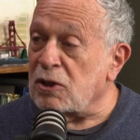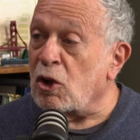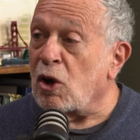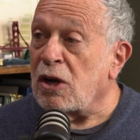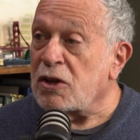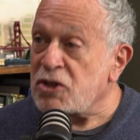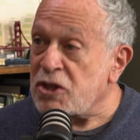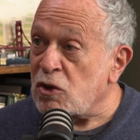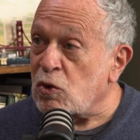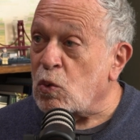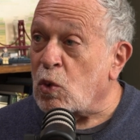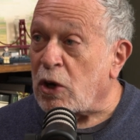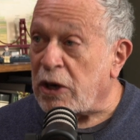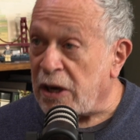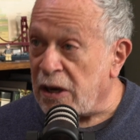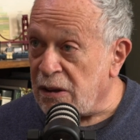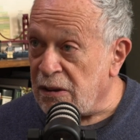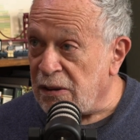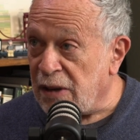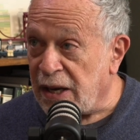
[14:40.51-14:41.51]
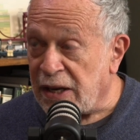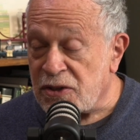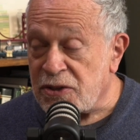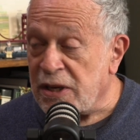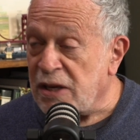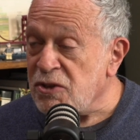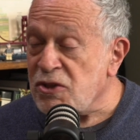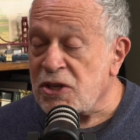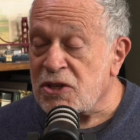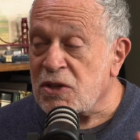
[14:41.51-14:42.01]
lost the working class,
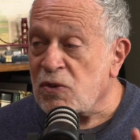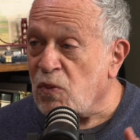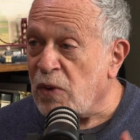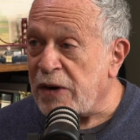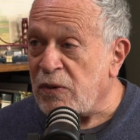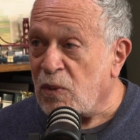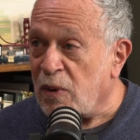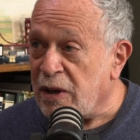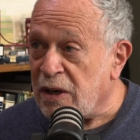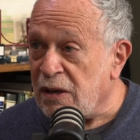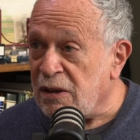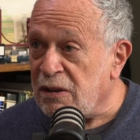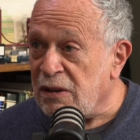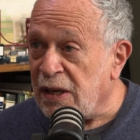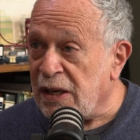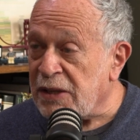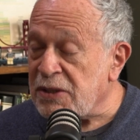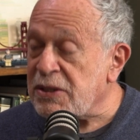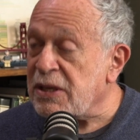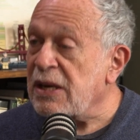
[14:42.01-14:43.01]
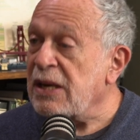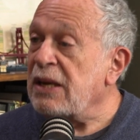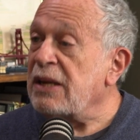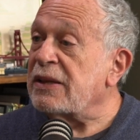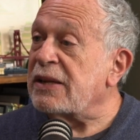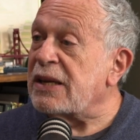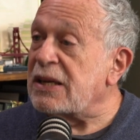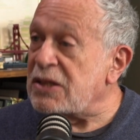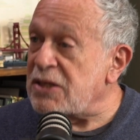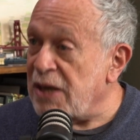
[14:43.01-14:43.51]
not just the white working class,
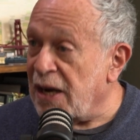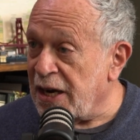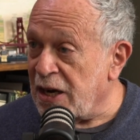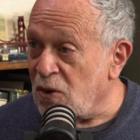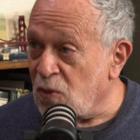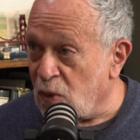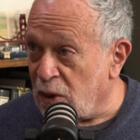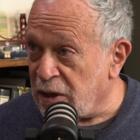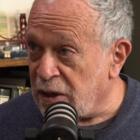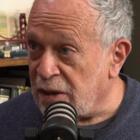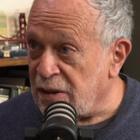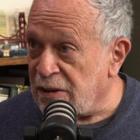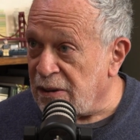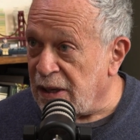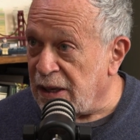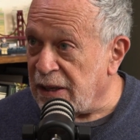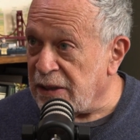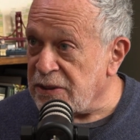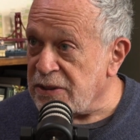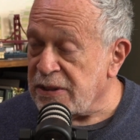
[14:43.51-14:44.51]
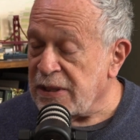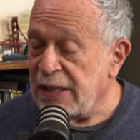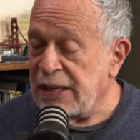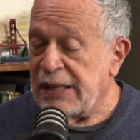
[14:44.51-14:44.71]
the entire working class.